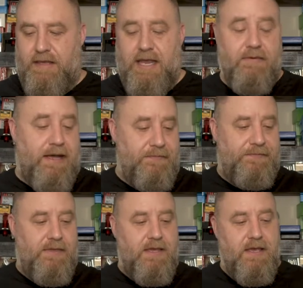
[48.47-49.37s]
Anyway,
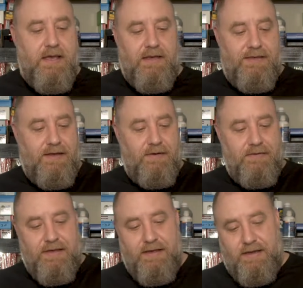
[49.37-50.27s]

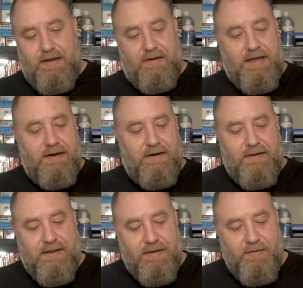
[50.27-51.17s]
so you know, here
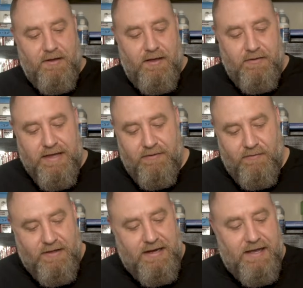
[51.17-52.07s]
you're like, oh, that's
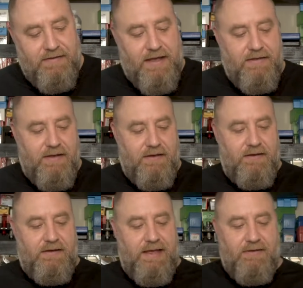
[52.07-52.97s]
really nice. That's a
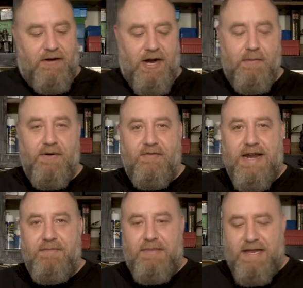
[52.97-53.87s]
Harbor
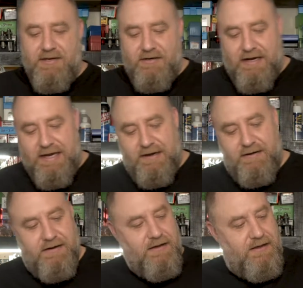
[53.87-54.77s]
Freight bench
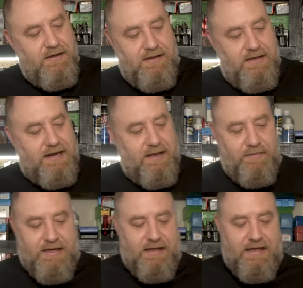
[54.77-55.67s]
grinder, and I'm
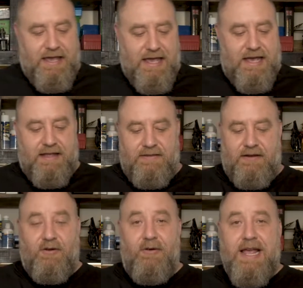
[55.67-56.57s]
like, yeah, it's a
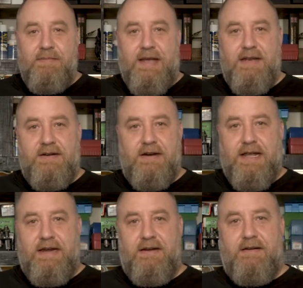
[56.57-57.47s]
great bench
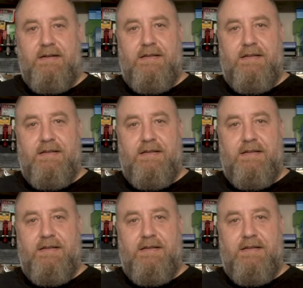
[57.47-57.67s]
grinder.